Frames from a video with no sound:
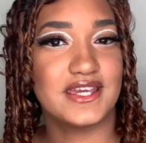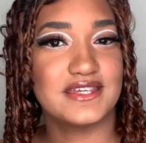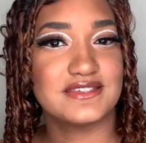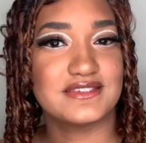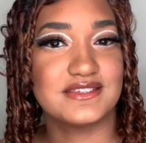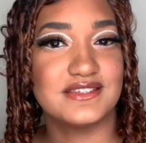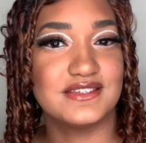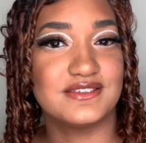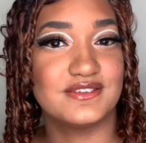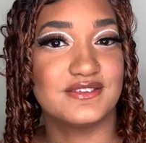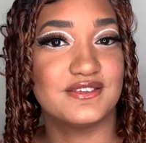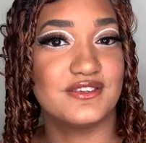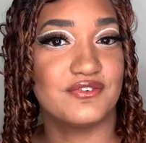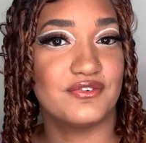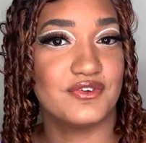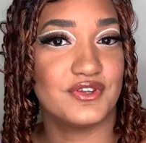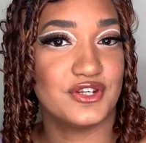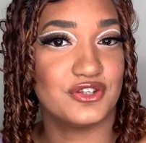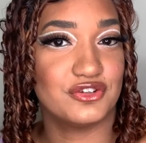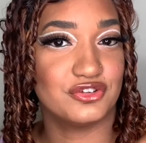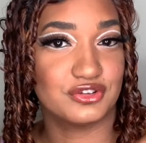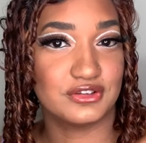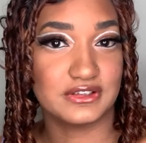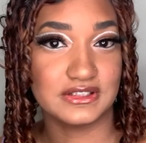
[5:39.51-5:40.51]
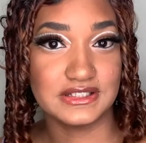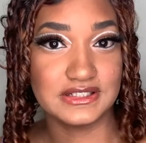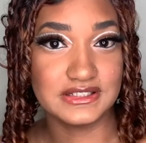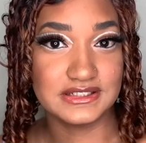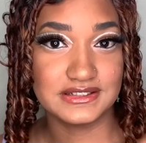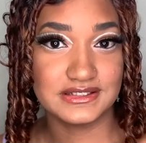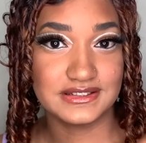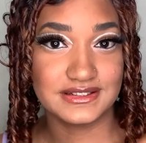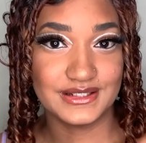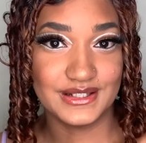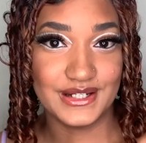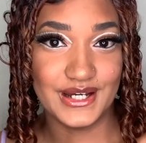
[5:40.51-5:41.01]
guys, and this is the finished
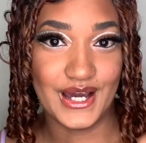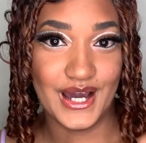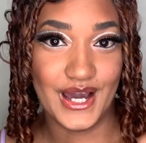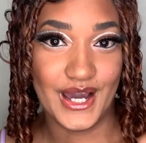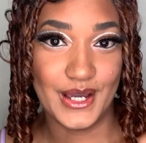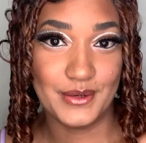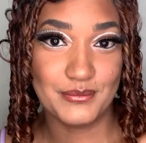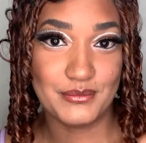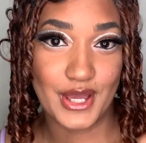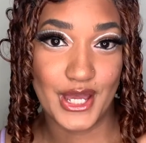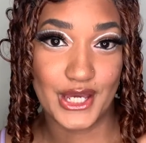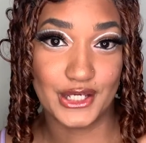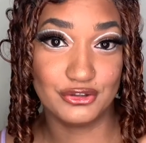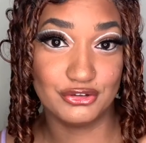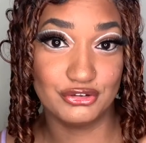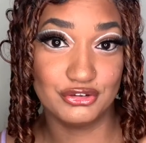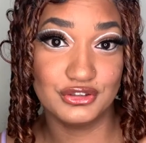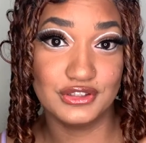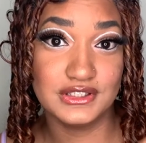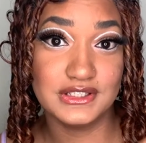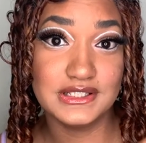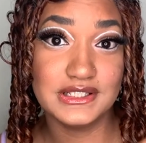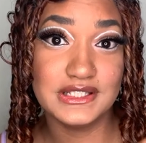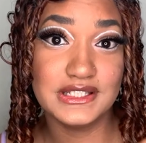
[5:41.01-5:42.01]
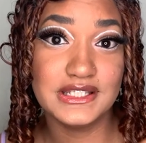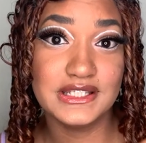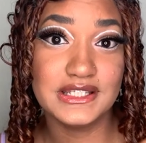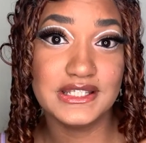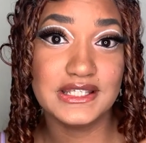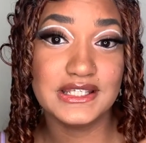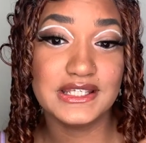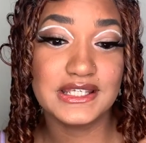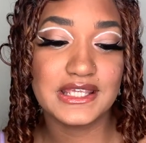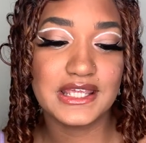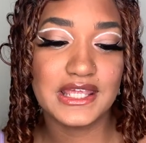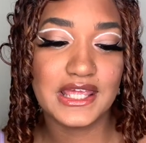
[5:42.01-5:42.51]
look. I'm
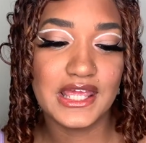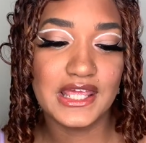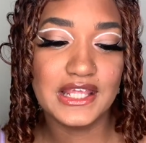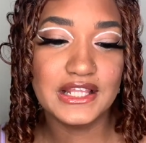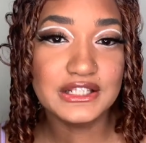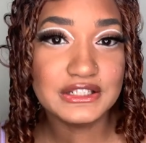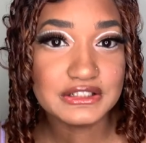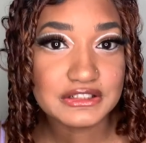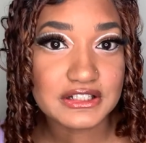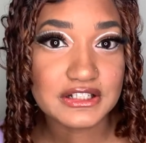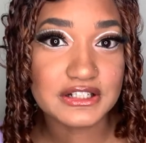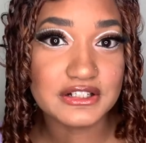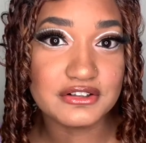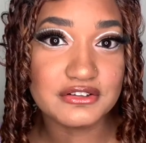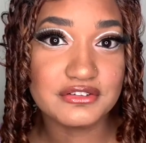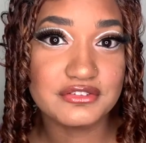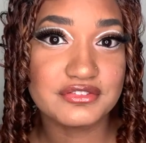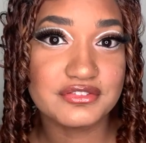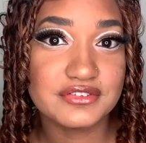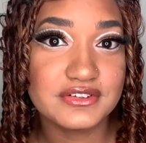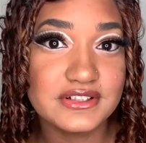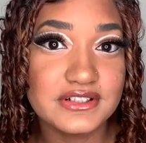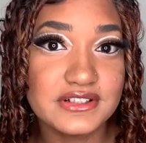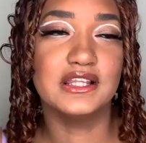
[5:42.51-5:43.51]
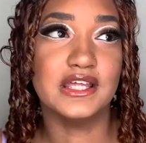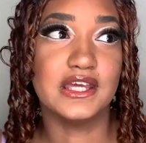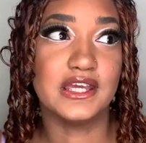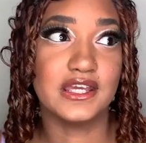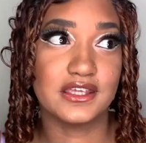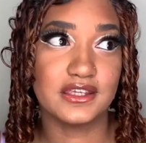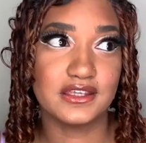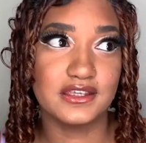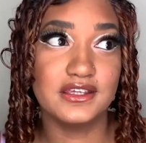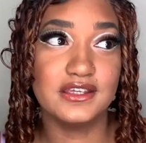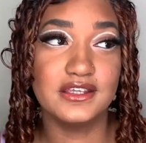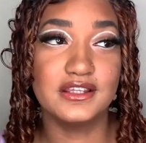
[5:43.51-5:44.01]
actually in love,
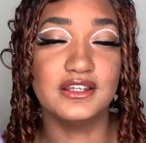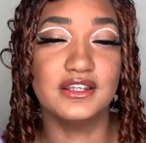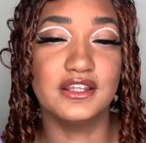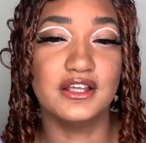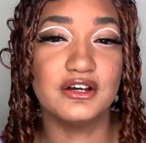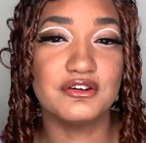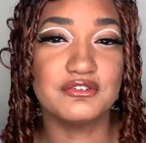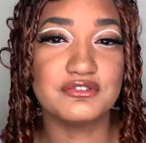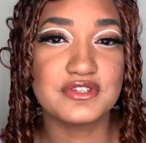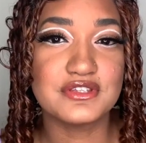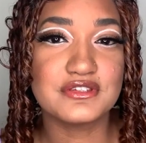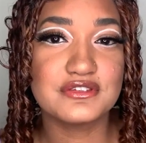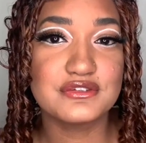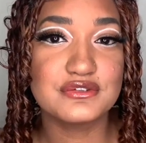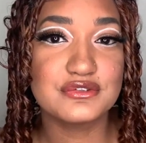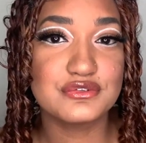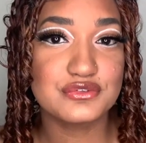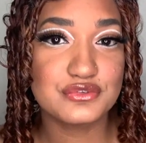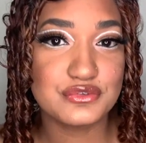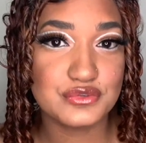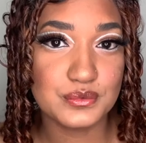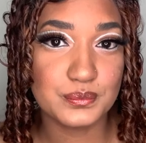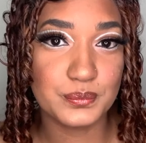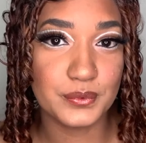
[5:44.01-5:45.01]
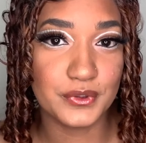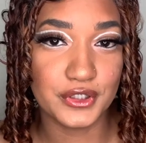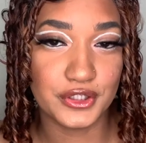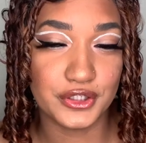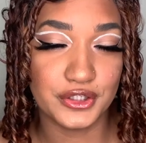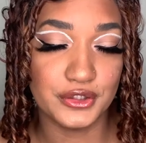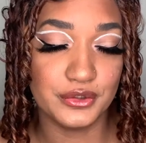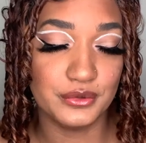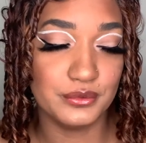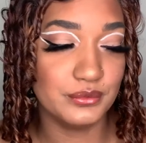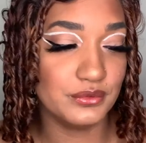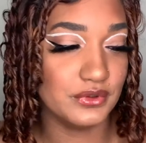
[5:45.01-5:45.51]
like in love. This is super
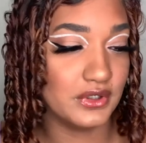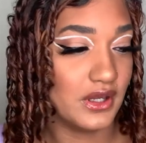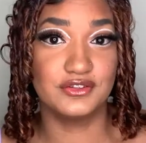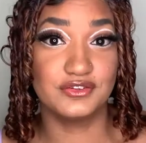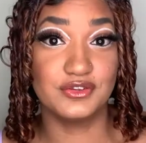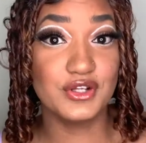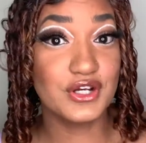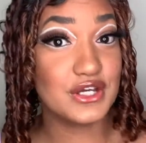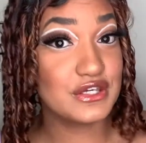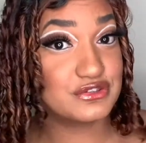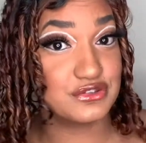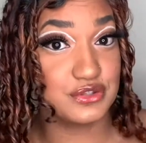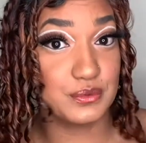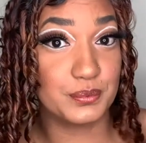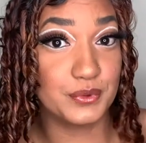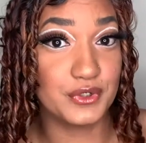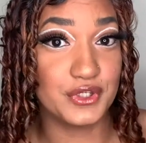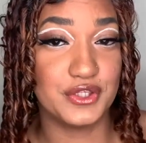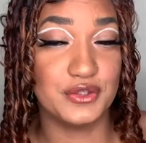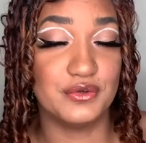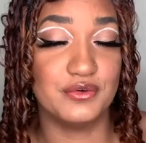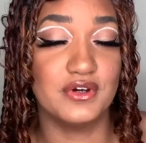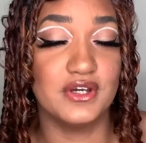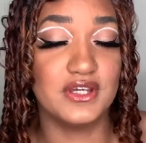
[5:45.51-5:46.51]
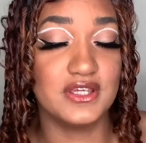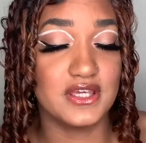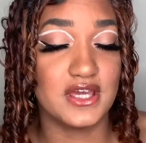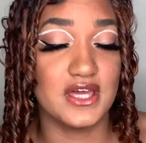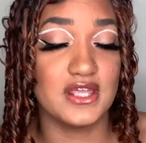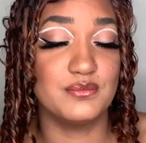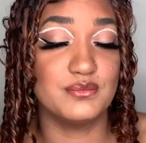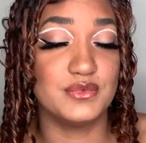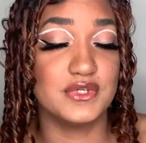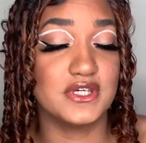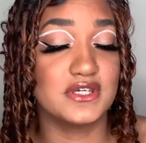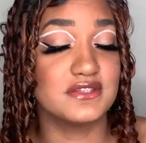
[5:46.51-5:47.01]
cute. This look is super cute.
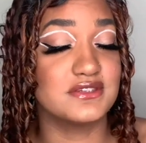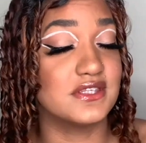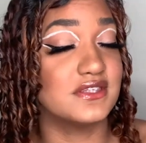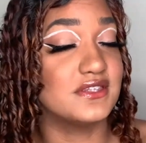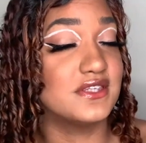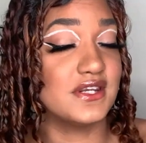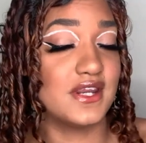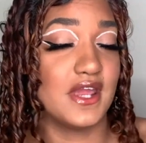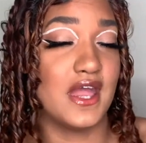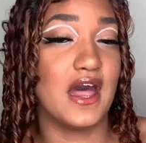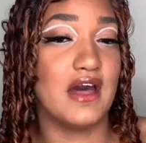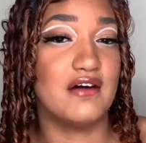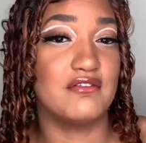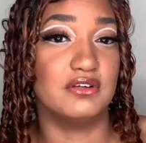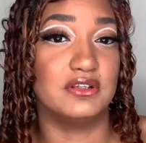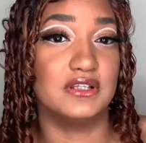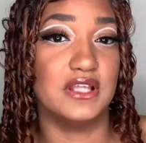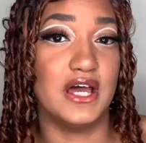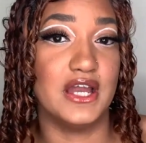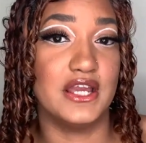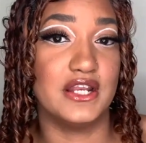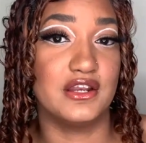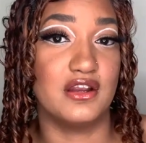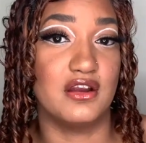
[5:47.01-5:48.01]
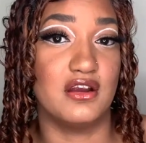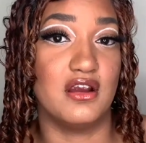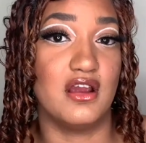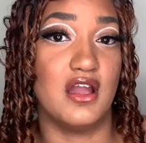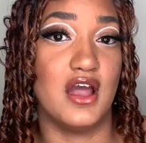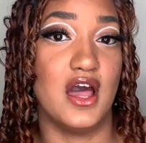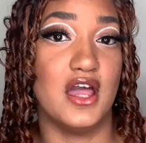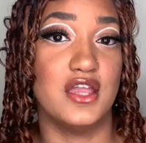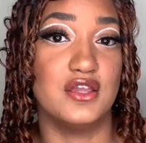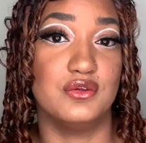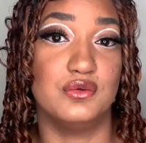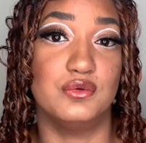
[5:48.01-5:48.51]
Again, because I didn't have a liner,
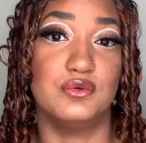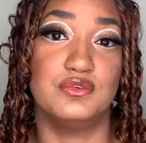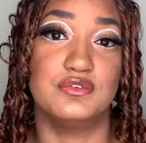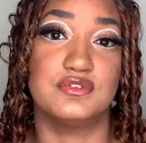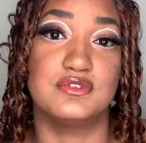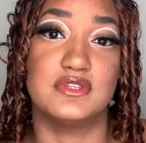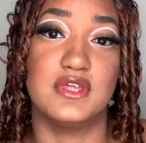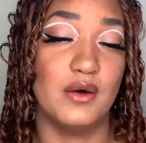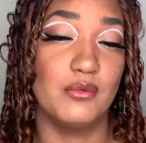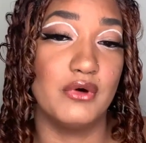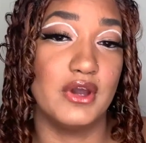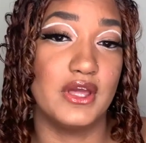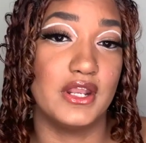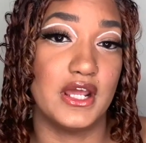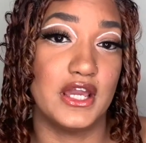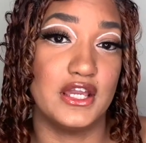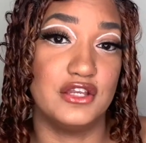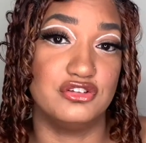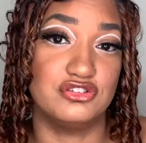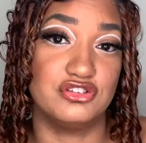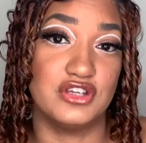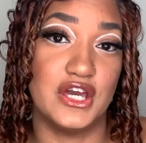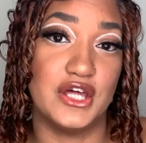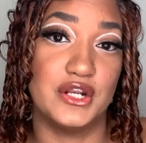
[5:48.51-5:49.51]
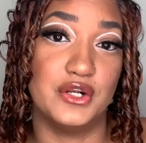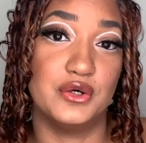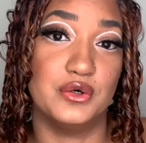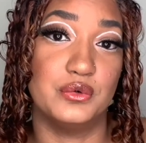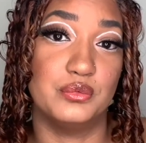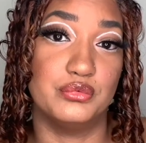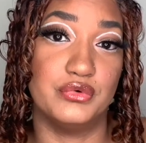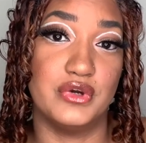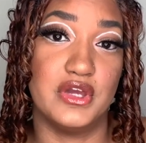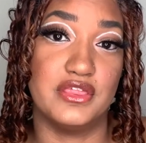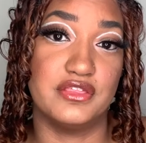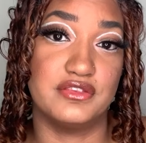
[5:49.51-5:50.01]
I used a white
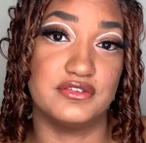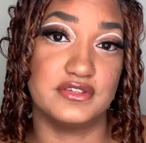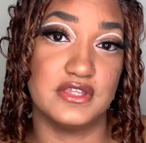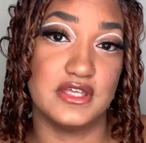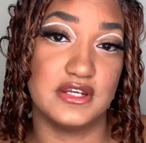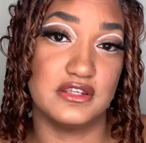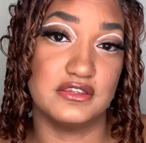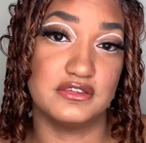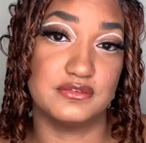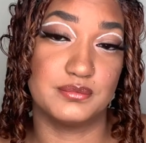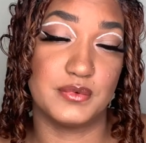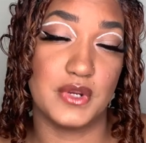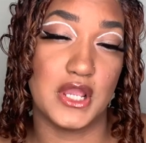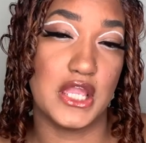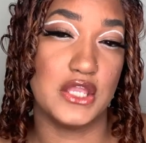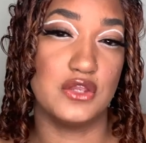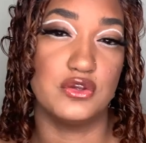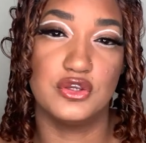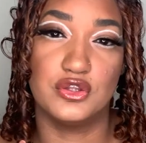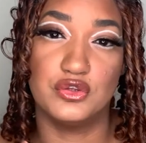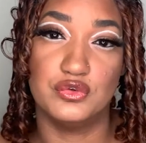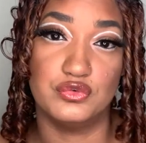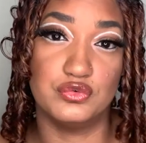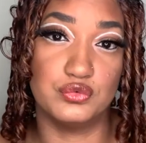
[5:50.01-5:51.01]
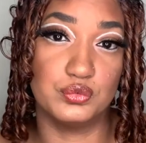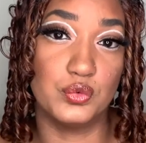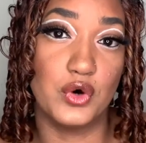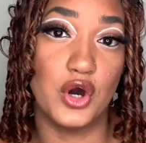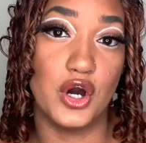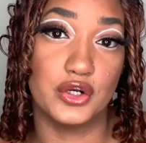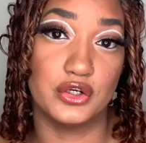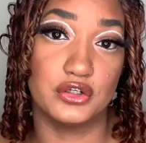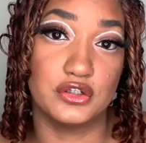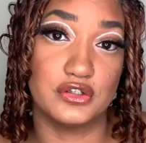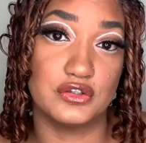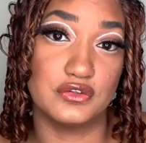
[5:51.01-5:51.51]
eyeshadow with setting spray. You can use
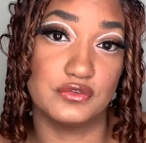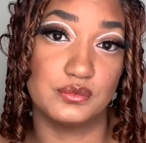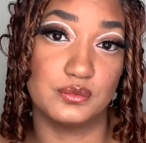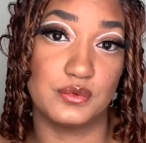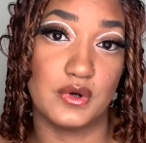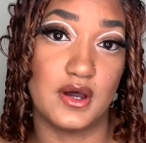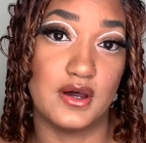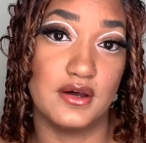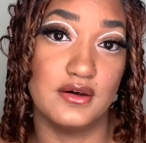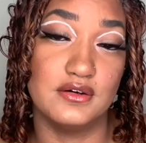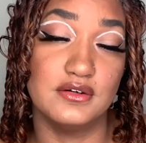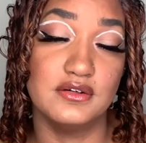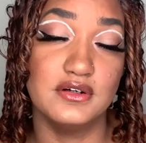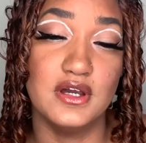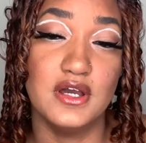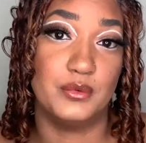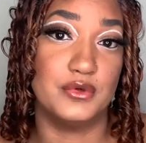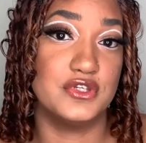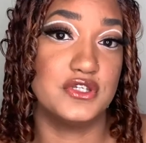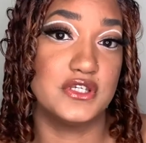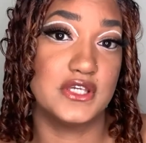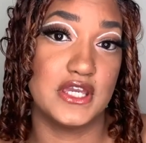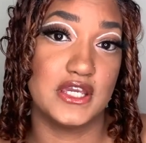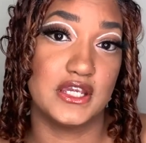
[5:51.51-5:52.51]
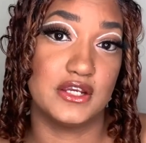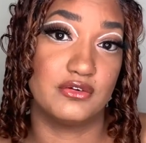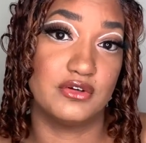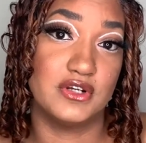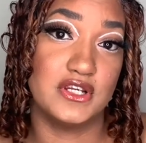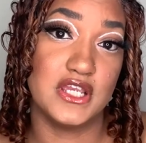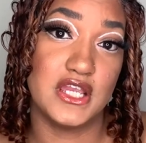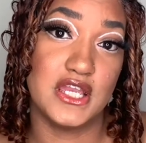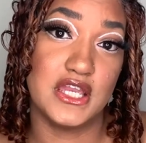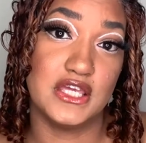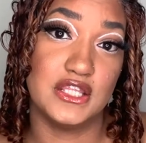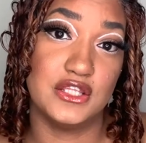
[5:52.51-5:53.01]
water as well, or you can
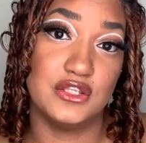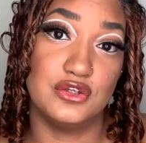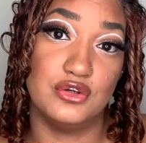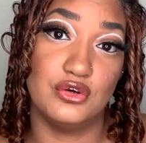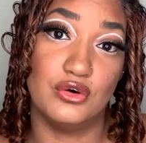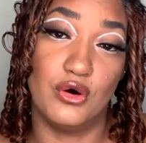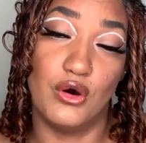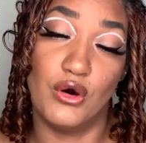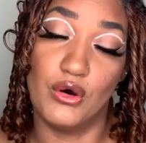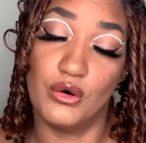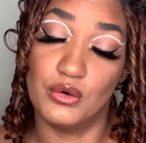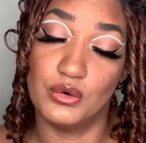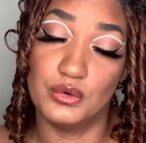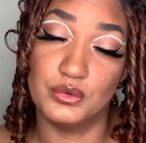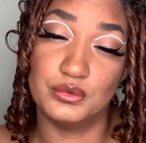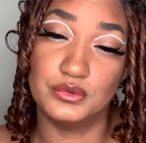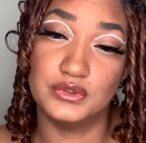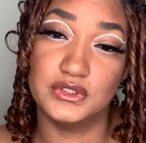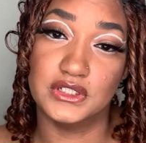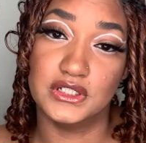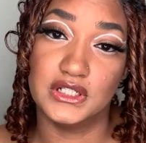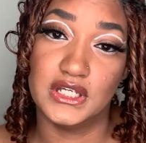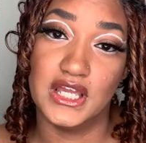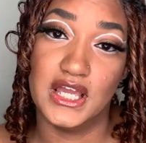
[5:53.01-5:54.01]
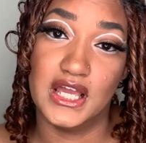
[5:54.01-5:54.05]
create your own